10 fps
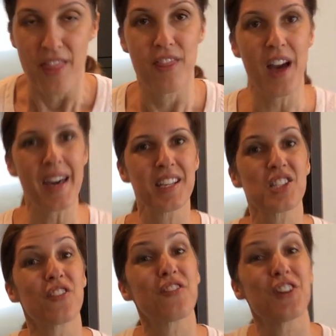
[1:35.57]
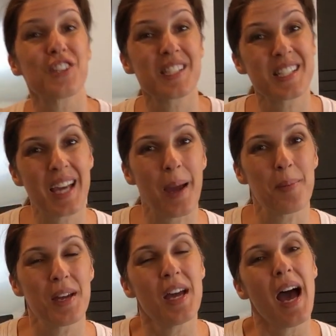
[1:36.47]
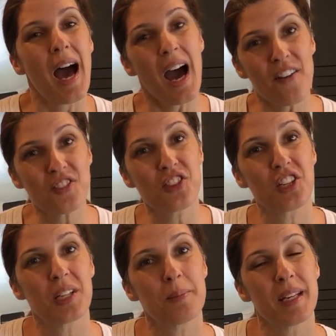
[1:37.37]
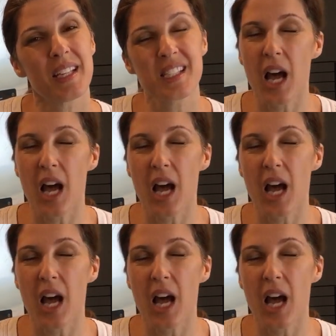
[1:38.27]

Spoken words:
That is the first step. After 30 minutes,